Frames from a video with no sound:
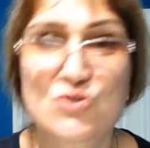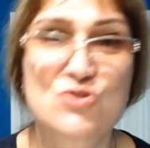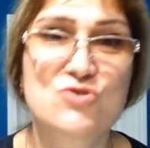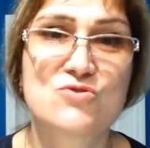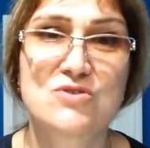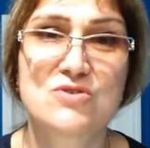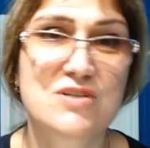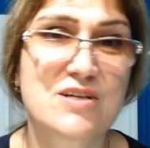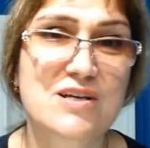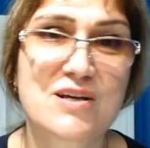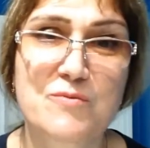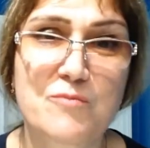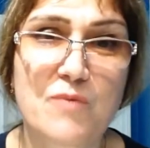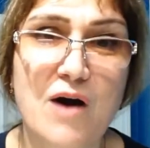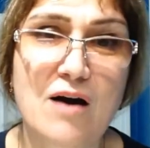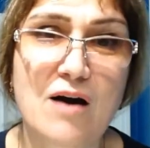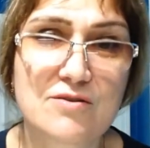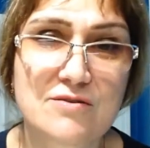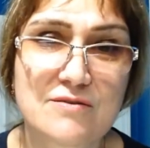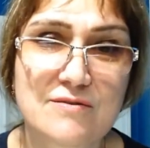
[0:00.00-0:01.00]
do you think
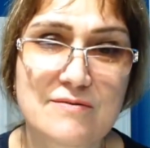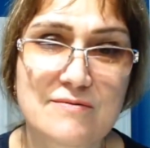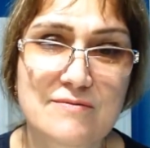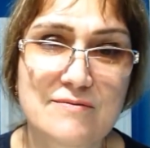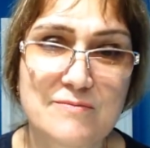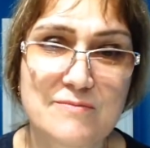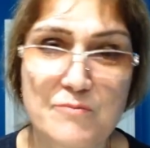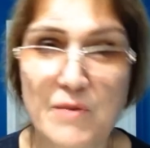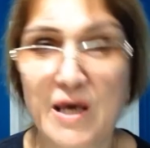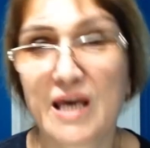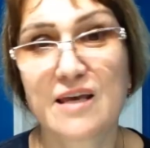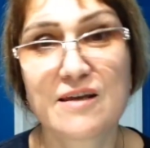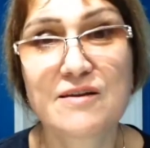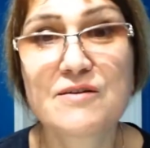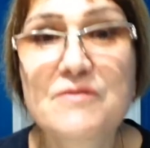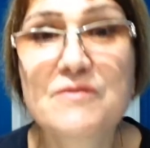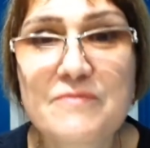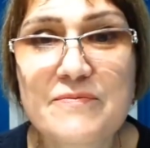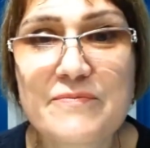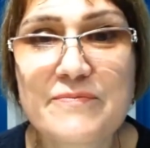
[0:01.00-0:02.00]
about?
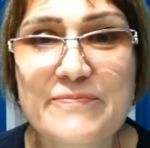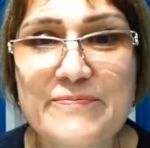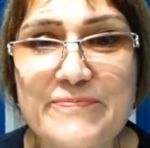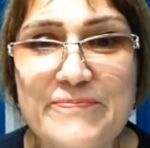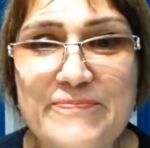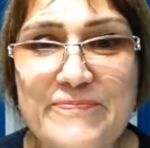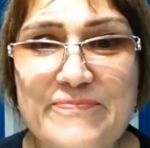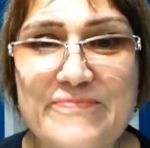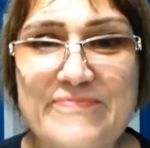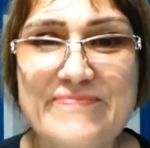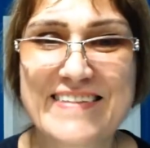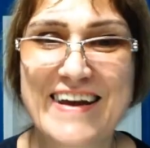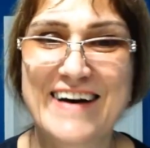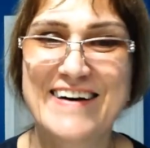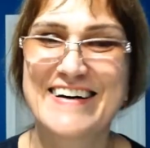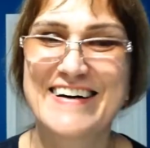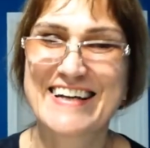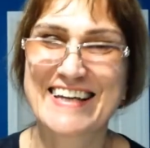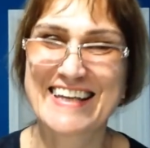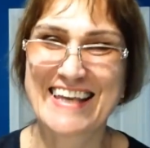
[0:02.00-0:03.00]
Main?
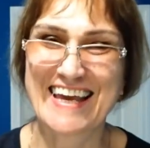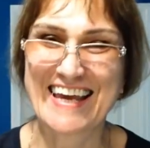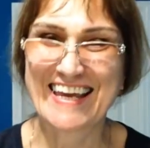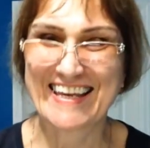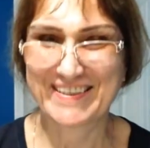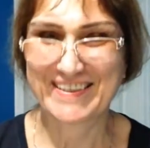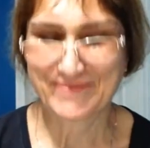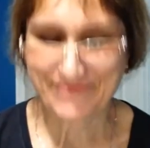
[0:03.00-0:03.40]
Okay.